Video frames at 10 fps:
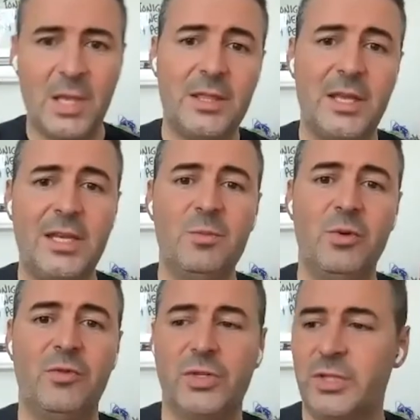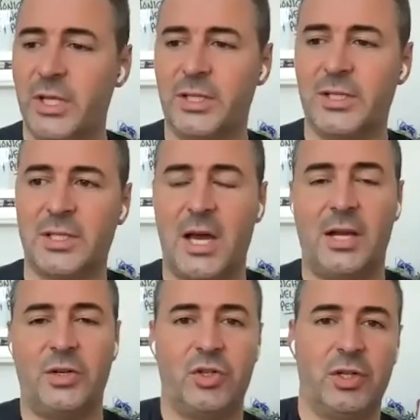and then he moved to like
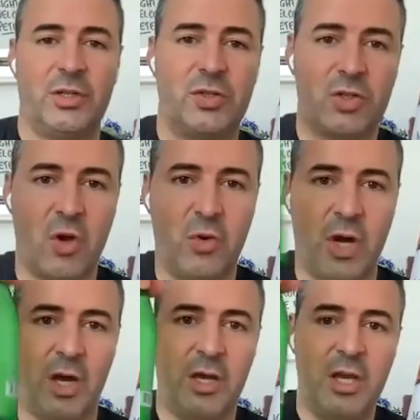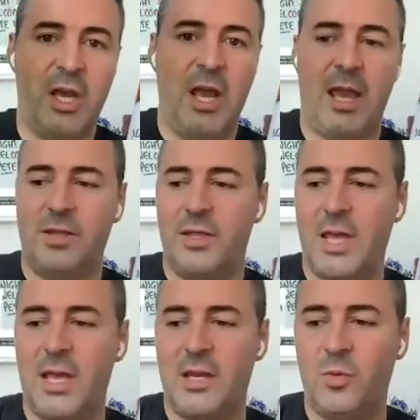Scotch and soda, and
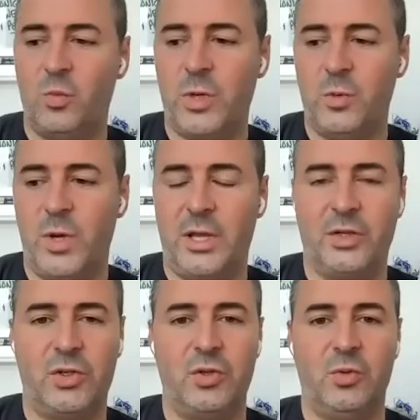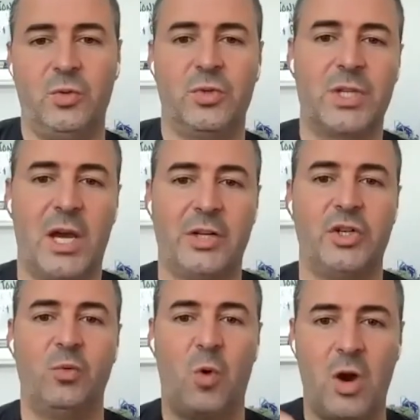then we went to scotch
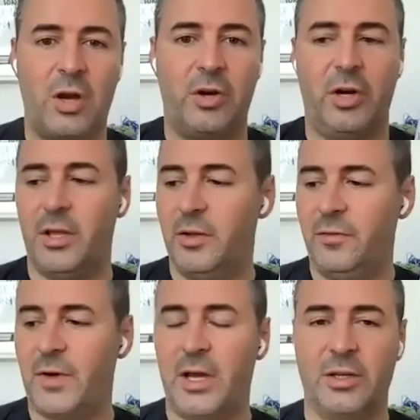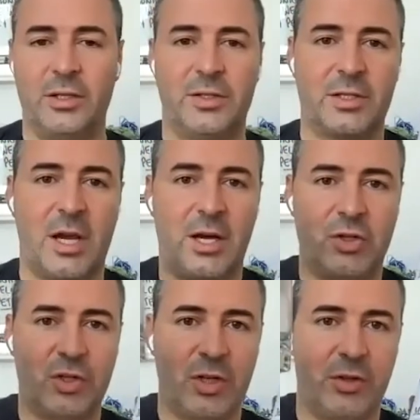and water and then finally
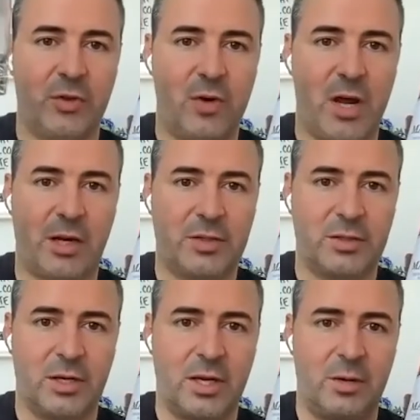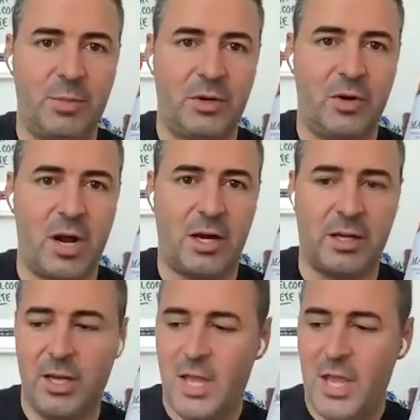scotch on the rocks i got a big rock
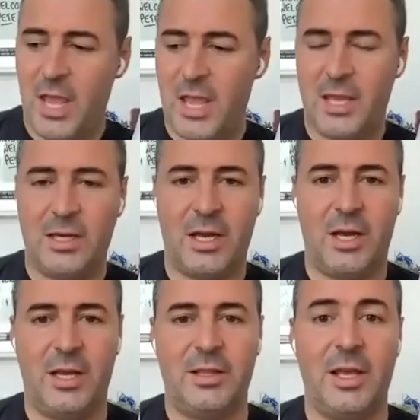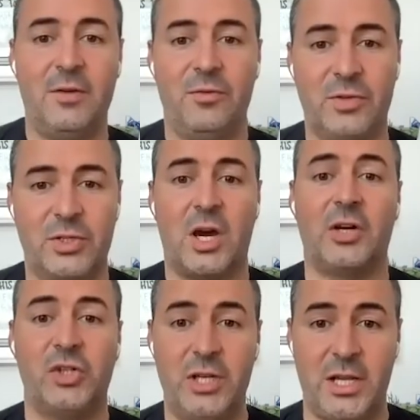and uh, and then
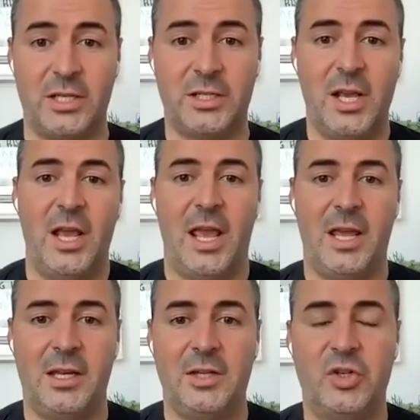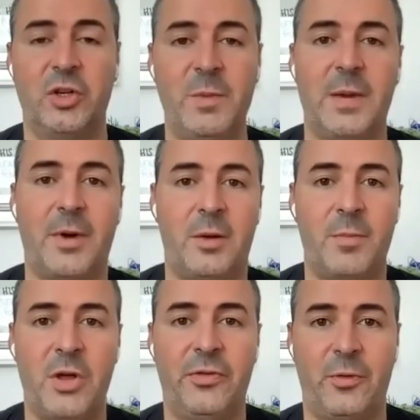Scotch neat. And it took me about a
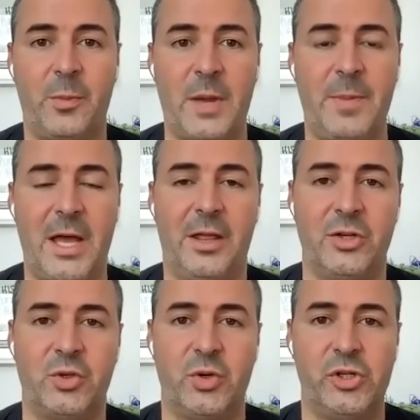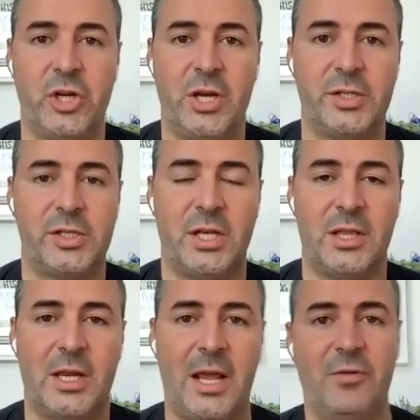month for my palate to adjust. And
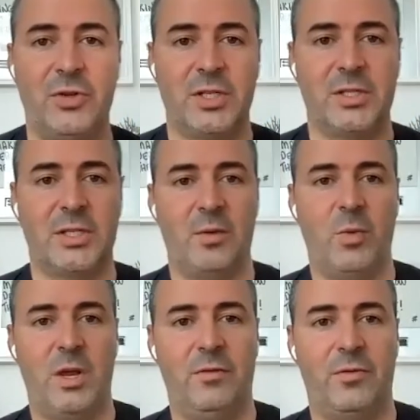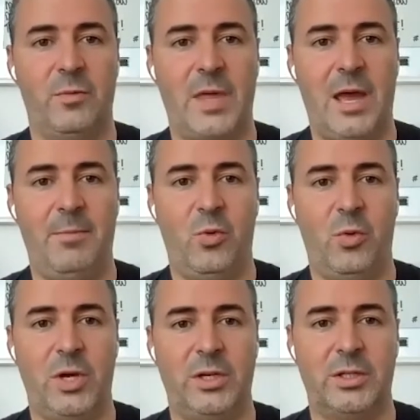then ever since I went from that
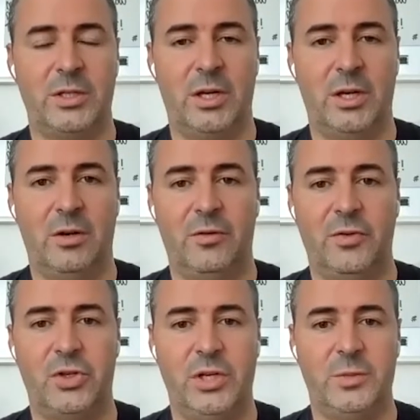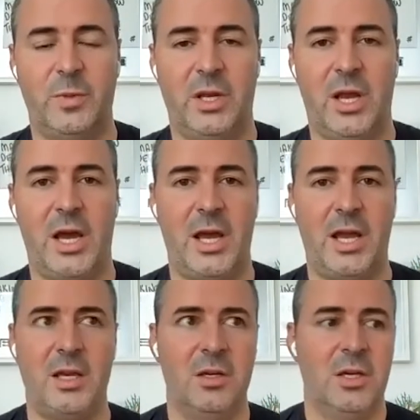point uh, of adjustment,
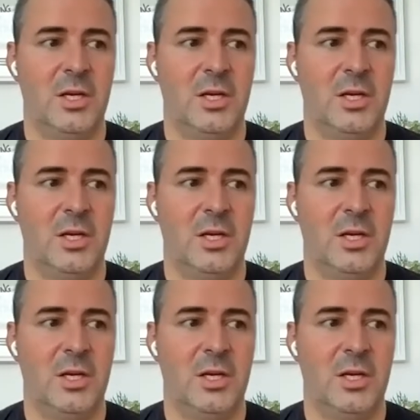I